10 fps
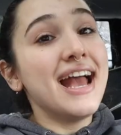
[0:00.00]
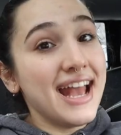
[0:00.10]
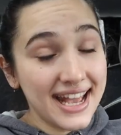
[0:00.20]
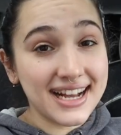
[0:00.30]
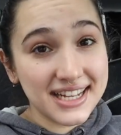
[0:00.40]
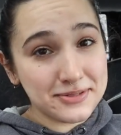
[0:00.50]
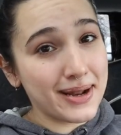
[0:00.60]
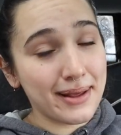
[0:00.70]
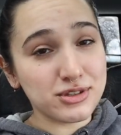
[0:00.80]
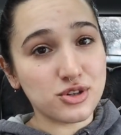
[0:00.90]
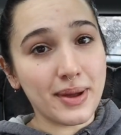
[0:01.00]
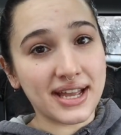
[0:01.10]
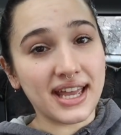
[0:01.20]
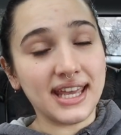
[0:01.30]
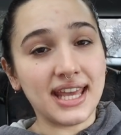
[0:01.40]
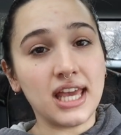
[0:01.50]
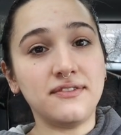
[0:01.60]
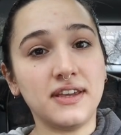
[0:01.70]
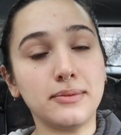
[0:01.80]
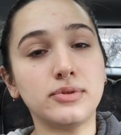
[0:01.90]
Hey guys, my name is Rebecca, aka
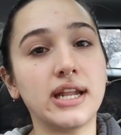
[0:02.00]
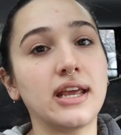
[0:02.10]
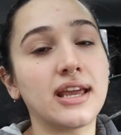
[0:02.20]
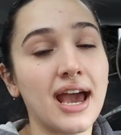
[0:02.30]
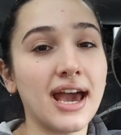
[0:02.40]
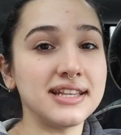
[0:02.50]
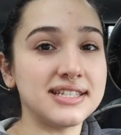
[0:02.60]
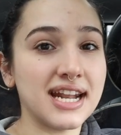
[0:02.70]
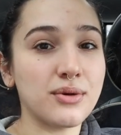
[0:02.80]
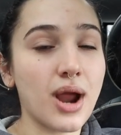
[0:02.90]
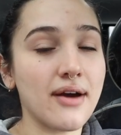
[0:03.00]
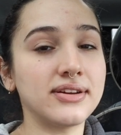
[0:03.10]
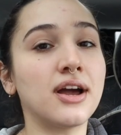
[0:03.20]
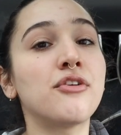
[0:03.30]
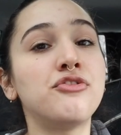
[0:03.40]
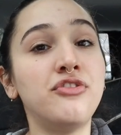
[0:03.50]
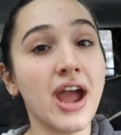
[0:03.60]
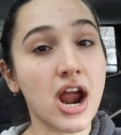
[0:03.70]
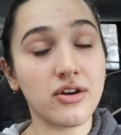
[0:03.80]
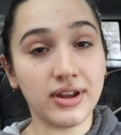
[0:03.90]
Vegan Bodega Cat, and today we're having a
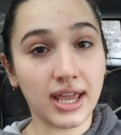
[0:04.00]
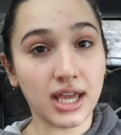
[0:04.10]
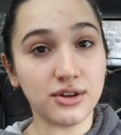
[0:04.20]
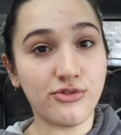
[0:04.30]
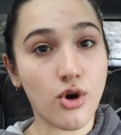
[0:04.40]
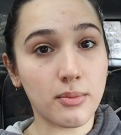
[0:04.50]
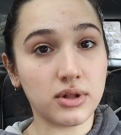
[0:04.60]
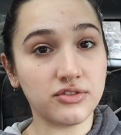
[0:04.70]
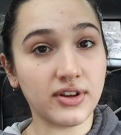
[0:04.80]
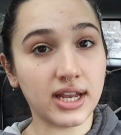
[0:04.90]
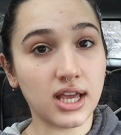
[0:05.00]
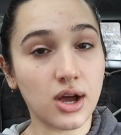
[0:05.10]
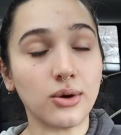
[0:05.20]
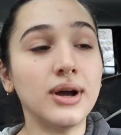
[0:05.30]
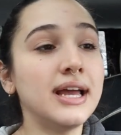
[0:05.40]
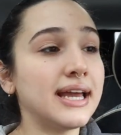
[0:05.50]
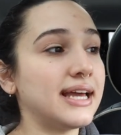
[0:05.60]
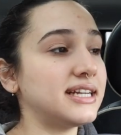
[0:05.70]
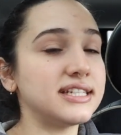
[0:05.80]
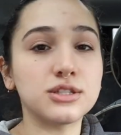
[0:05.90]
very informal video.
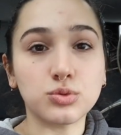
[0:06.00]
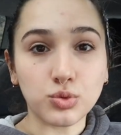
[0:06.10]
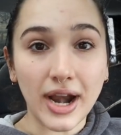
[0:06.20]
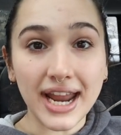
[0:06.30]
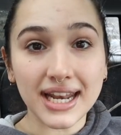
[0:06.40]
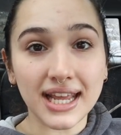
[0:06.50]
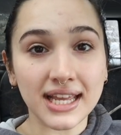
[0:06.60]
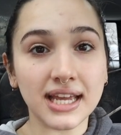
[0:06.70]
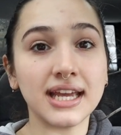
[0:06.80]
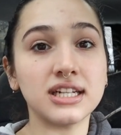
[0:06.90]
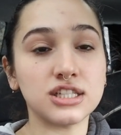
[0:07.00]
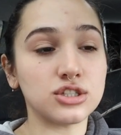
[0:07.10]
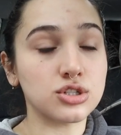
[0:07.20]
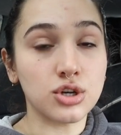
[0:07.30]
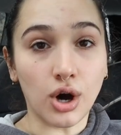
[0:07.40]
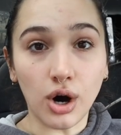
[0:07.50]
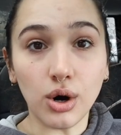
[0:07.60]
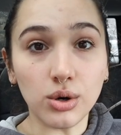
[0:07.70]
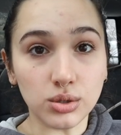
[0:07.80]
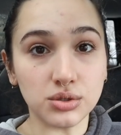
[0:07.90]
It is raining, it is
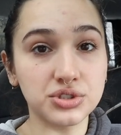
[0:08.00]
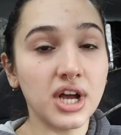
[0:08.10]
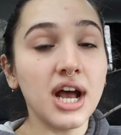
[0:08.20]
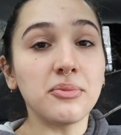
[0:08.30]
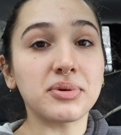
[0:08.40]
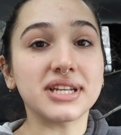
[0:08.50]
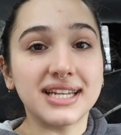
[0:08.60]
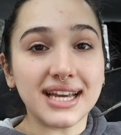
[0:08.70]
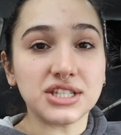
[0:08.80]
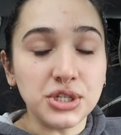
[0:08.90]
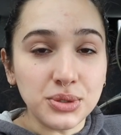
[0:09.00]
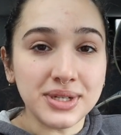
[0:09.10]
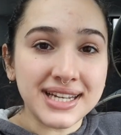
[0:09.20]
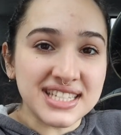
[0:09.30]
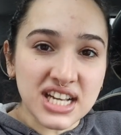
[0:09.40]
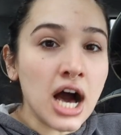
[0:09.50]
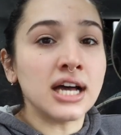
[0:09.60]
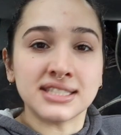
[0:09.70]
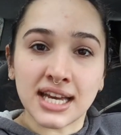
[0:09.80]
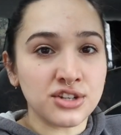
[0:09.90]
cold, but guess who needs
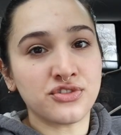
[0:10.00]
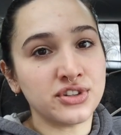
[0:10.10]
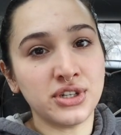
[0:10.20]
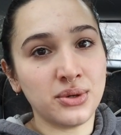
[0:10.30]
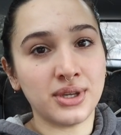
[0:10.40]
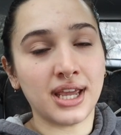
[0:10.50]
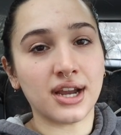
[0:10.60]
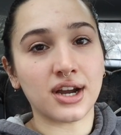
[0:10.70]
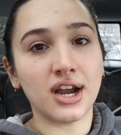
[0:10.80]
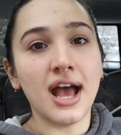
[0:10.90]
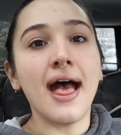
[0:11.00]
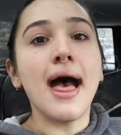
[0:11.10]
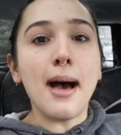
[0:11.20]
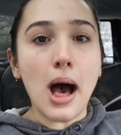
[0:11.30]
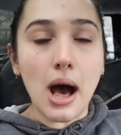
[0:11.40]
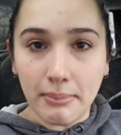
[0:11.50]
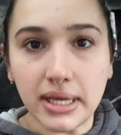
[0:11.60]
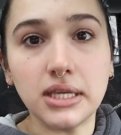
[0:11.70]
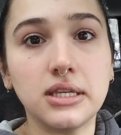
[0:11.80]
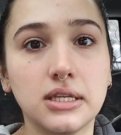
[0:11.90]
content for the new year?
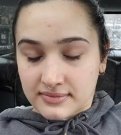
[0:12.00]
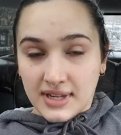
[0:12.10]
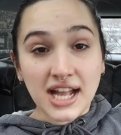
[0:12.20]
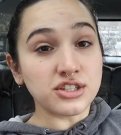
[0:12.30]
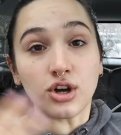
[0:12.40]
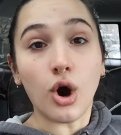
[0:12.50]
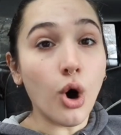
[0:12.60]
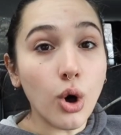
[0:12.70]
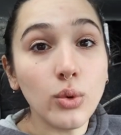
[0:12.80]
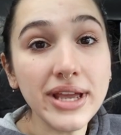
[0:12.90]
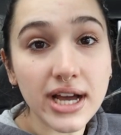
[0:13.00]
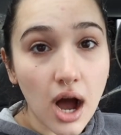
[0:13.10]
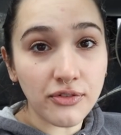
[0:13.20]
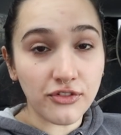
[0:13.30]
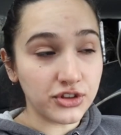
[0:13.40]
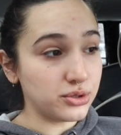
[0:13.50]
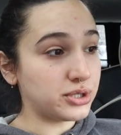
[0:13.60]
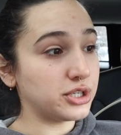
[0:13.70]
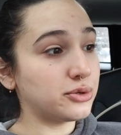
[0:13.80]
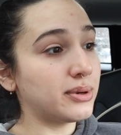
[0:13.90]
Me. I took a whole week off of
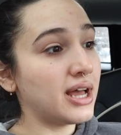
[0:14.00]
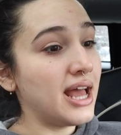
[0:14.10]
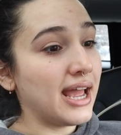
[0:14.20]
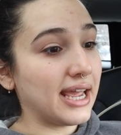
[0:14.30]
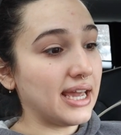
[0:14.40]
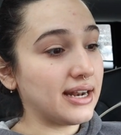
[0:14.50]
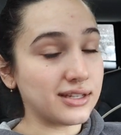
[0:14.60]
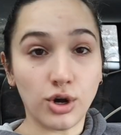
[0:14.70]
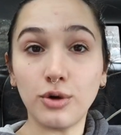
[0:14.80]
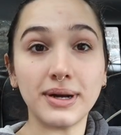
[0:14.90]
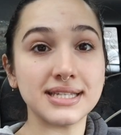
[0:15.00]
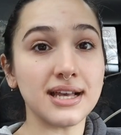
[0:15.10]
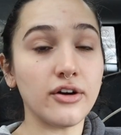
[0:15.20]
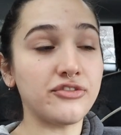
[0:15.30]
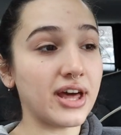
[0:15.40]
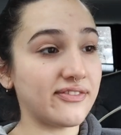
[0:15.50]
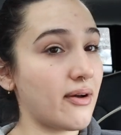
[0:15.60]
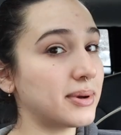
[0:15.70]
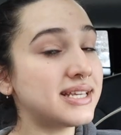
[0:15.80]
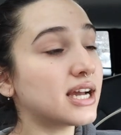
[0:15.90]
YouTube, and I told myself that if
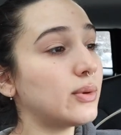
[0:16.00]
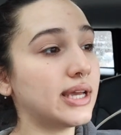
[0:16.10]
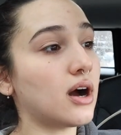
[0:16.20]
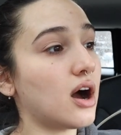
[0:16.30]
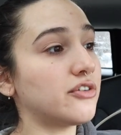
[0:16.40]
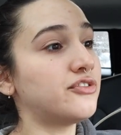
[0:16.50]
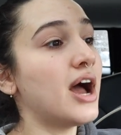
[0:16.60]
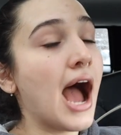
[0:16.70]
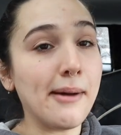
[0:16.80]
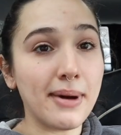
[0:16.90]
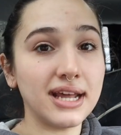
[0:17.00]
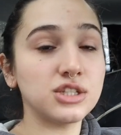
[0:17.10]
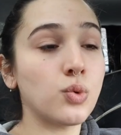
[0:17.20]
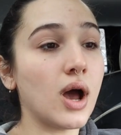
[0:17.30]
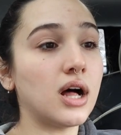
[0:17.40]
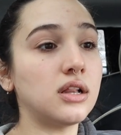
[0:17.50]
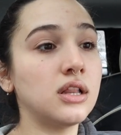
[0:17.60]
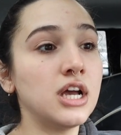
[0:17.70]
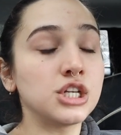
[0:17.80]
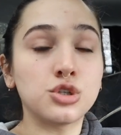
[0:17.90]
I'm gonna take a week off, I might as well
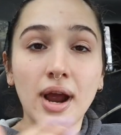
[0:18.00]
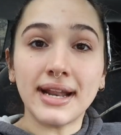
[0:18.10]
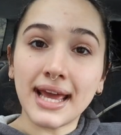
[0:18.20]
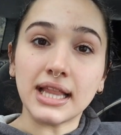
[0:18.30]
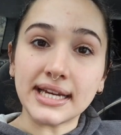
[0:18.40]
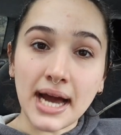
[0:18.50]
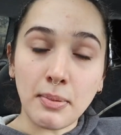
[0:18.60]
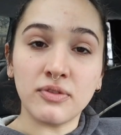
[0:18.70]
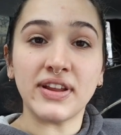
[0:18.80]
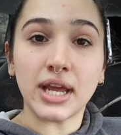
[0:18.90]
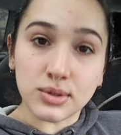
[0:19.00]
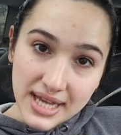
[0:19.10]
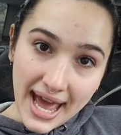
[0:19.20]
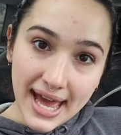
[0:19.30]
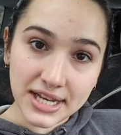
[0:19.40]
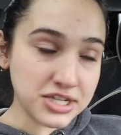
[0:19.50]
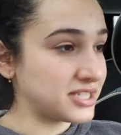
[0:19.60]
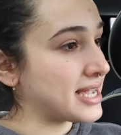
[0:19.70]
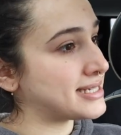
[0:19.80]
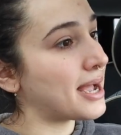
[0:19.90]
try to get like a couple videos ahead just
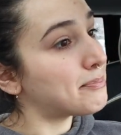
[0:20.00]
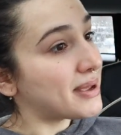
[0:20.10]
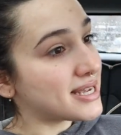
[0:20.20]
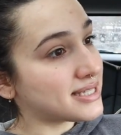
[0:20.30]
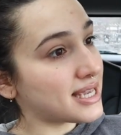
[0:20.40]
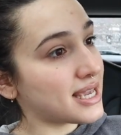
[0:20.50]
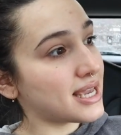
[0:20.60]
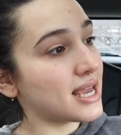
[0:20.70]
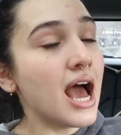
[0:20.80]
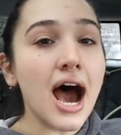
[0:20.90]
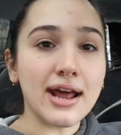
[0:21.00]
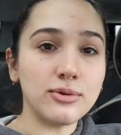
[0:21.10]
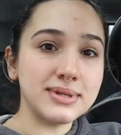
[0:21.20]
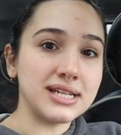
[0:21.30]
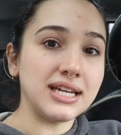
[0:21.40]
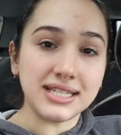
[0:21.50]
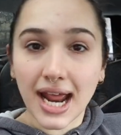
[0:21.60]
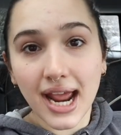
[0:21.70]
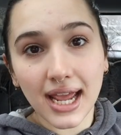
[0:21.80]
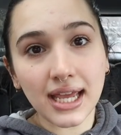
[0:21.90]
in case I get busy, I don't miss any
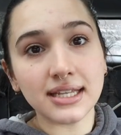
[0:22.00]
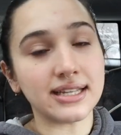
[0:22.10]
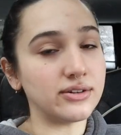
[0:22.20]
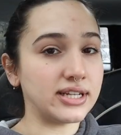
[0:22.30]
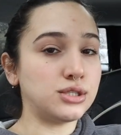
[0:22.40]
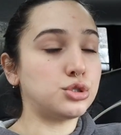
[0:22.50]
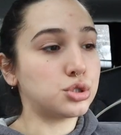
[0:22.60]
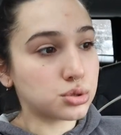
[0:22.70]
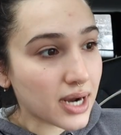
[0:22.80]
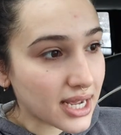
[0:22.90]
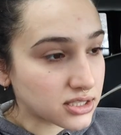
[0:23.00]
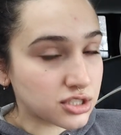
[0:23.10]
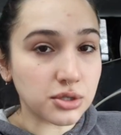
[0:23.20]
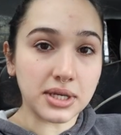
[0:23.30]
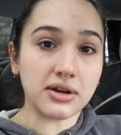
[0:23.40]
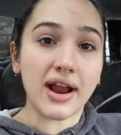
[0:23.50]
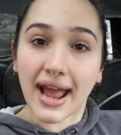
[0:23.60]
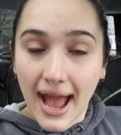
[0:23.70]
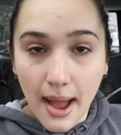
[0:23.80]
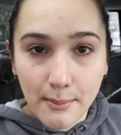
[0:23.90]
days, I don't get too stressed. So here I
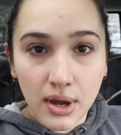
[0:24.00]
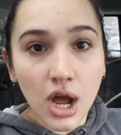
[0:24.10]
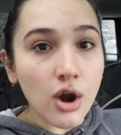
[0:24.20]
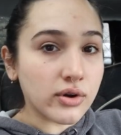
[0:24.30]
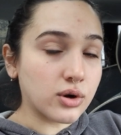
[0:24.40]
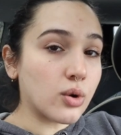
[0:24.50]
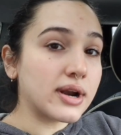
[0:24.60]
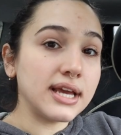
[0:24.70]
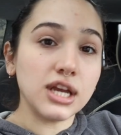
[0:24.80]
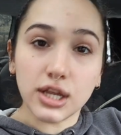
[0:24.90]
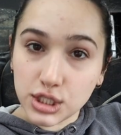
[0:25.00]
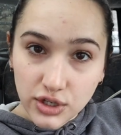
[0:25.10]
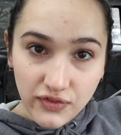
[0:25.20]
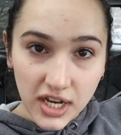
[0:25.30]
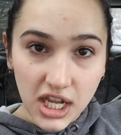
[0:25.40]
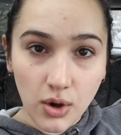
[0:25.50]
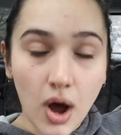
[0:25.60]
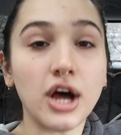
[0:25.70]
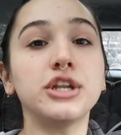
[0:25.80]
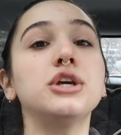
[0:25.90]
am, recording a YouTube video
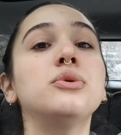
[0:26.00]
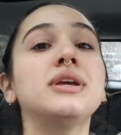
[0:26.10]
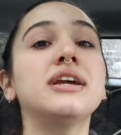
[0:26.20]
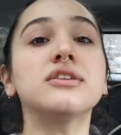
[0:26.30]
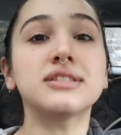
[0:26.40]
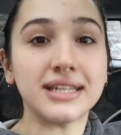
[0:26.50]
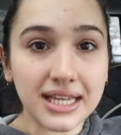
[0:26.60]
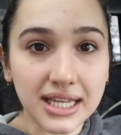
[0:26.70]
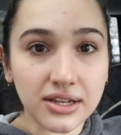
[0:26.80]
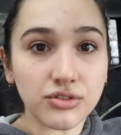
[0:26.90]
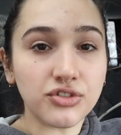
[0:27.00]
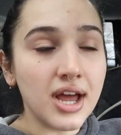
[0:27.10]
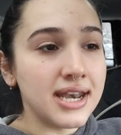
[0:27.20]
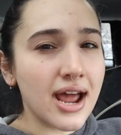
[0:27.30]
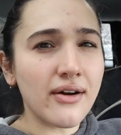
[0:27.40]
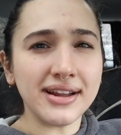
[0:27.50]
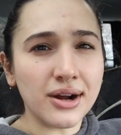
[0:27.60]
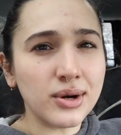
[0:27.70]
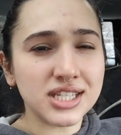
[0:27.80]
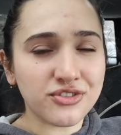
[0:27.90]
on New Year's Eve. Now I
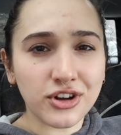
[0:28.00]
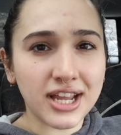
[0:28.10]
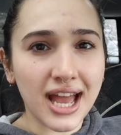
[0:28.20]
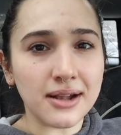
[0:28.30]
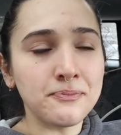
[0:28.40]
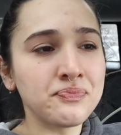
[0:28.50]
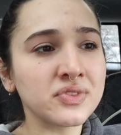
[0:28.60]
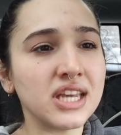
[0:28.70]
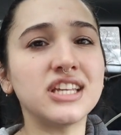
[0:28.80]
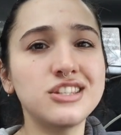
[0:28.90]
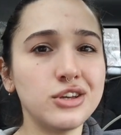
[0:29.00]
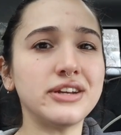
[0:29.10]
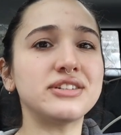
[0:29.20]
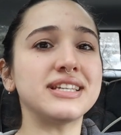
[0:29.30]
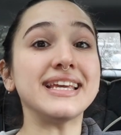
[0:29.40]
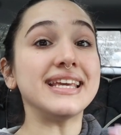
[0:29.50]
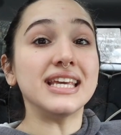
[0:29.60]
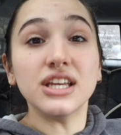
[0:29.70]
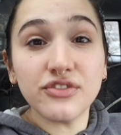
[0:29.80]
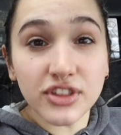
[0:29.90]
always forget, is New Year's
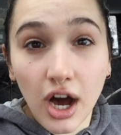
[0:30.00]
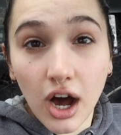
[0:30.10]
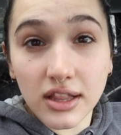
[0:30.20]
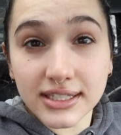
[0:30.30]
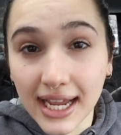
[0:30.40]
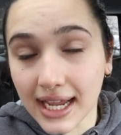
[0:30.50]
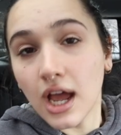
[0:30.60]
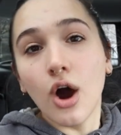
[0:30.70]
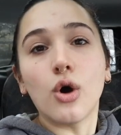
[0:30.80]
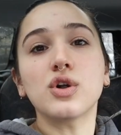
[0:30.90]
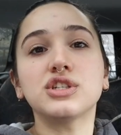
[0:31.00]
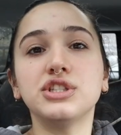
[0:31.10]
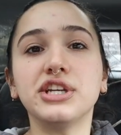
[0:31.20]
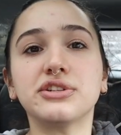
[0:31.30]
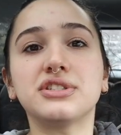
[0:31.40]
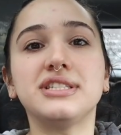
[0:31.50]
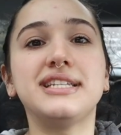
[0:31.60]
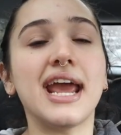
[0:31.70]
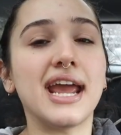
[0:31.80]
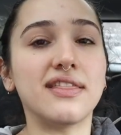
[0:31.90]
Eve the holiday or is New Year's
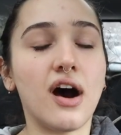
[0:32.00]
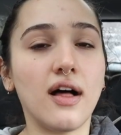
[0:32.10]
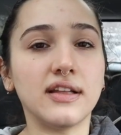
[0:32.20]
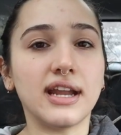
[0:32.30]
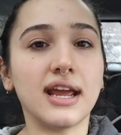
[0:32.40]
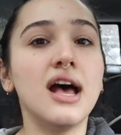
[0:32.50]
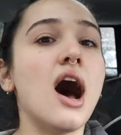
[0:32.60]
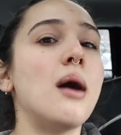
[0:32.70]
Day the holiday?